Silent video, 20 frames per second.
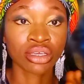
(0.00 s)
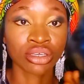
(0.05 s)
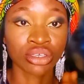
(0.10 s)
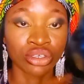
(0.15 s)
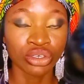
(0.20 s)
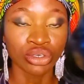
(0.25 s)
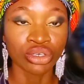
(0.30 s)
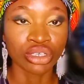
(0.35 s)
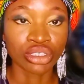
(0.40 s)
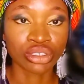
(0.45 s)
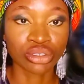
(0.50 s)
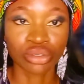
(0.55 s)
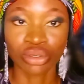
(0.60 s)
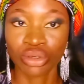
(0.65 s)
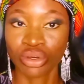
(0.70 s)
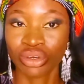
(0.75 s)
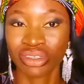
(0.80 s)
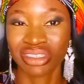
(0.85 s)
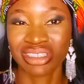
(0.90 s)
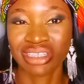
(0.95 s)
You need to
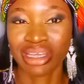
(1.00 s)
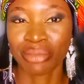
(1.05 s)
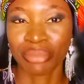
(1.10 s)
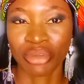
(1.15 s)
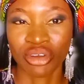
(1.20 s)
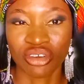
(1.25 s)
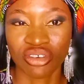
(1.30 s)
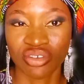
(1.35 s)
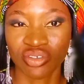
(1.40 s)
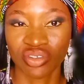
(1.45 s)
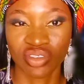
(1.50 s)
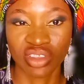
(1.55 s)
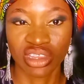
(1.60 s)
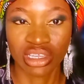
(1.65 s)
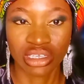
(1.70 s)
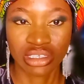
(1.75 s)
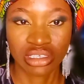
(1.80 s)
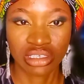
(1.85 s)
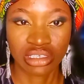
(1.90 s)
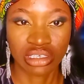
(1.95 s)
cut them off
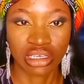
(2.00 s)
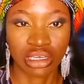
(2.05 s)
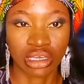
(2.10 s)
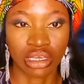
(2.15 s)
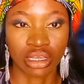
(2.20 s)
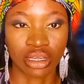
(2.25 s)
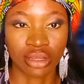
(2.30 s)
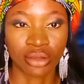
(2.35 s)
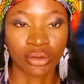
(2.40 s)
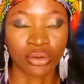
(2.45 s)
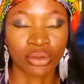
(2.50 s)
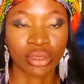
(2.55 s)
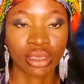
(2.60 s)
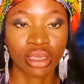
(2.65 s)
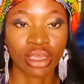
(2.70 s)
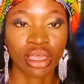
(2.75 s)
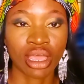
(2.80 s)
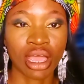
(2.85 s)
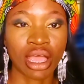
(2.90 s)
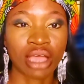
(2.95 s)
this year,
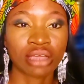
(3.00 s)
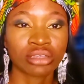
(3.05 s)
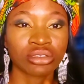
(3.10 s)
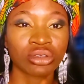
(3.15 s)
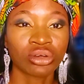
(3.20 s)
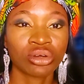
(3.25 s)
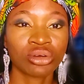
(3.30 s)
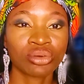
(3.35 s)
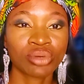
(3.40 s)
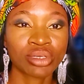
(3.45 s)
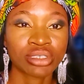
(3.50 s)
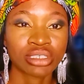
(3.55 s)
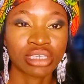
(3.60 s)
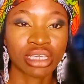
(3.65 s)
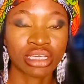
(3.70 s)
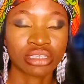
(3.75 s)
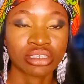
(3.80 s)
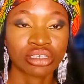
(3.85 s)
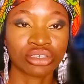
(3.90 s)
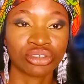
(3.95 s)
okay? And always
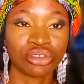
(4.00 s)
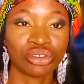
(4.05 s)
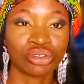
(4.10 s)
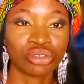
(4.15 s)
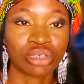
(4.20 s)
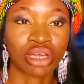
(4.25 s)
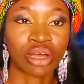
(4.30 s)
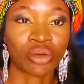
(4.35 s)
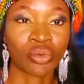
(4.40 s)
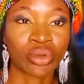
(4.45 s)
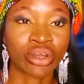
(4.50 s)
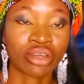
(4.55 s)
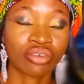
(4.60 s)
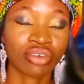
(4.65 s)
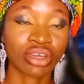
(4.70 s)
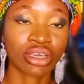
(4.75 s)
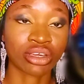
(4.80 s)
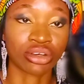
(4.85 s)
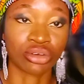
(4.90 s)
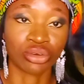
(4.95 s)
get a journal.
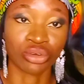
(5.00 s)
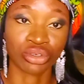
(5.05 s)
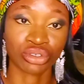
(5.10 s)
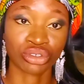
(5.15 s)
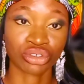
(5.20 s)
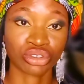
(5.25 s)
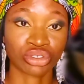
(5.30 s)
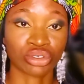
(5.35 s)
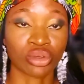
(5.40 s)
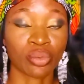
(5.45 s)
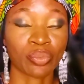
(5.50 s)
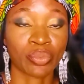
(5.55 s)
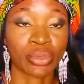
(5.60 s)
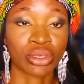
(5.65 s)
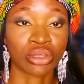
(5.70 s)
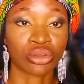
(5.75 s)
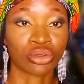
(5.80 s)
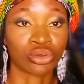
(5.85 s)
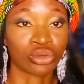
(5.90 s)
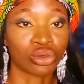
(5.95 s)
Whenever you're going
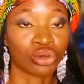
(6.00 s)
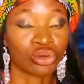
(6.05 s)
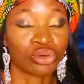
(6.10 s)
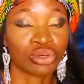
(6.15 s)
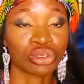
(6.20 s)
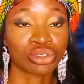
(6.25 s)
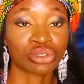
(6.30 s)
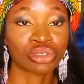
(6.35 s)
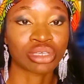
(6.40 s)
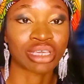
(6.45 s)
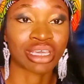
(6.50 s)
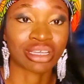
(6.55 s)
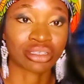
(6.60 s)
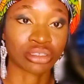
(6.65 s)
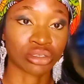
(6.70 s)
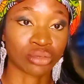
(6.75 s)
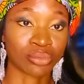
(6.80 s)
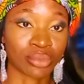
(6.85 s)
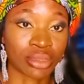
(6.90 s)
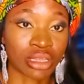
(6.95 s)
shopping or you're going to get
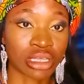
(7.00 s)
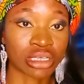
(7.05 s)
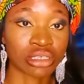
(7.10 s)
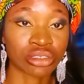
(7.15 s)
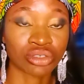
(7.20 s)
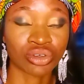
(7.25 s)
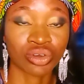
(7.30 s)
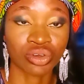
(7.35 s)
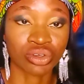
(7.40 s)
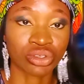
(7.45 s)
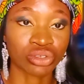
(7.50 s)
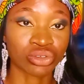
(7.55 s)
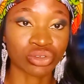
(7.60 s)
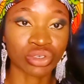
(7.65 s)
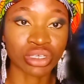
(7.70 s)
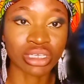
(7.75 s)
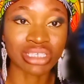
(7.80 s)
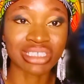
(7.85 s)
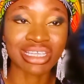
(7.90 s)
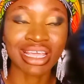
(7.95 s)
some things,
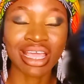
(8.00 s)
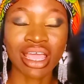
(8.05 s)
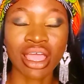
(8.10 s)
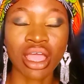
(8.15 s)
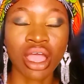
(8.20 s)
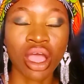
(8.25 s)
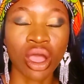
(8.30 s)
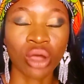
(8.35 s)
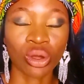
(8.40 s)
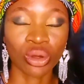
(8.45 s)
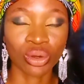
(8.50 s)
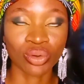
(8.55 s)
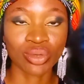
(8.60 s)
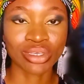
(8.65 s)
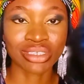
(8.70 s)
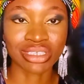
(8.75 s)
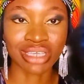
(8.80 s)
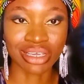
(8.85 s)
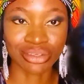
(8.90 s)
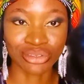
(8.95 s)
groceries,
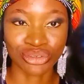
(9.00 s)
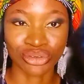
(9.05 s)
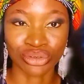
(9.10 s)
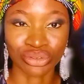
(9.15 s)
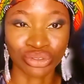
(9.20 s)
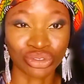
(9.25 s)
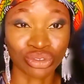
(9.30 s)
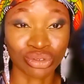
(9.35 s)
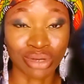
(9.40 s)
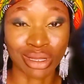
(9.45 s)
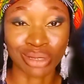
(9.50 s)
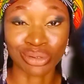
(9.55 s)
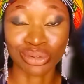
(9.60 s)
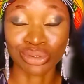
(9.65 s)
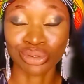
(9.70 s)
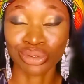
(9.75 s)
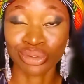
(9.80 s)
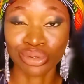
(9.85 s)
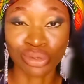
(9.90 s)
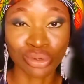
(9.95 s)
always get your journal
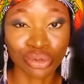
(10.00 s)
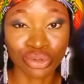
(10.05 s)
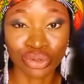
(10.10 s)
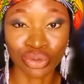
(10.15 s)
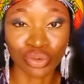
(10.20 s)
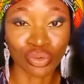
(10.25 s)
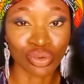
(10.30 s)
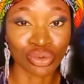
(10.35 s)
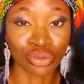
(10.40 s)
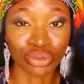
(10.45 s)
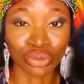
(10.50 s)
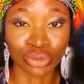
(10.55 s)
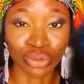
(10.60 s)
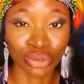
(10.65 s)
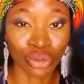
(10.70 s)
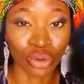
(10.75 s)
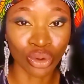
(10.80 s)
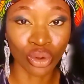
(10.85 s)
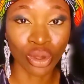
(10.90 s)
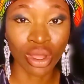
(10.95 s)
so you will
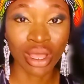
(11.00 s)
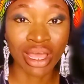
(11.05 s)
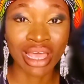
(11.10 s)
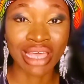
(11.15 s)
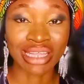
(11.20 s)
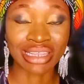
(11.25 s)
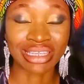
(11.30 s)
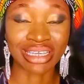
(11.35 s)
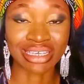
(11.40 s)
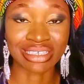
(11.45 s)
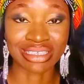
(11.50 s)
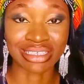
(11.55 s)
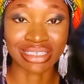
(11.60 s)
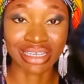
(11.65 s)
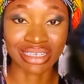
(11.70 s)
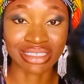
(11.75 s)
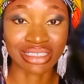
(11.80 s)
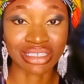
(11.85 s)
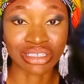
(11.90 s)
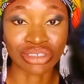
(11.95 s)
know the
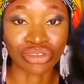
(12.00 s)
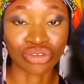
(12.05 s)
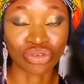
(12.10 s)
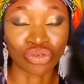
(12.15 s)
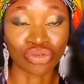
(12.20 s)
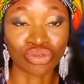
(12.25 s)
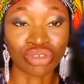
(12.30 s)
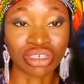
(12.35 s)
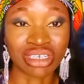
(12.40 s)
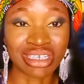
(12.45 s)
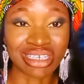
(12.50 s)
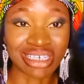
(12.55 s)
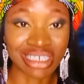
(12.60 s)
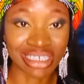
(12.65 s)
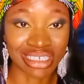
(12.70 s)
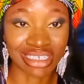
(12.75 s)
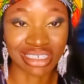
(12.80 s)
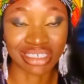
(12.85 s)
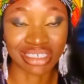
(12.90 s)
exact thing you need.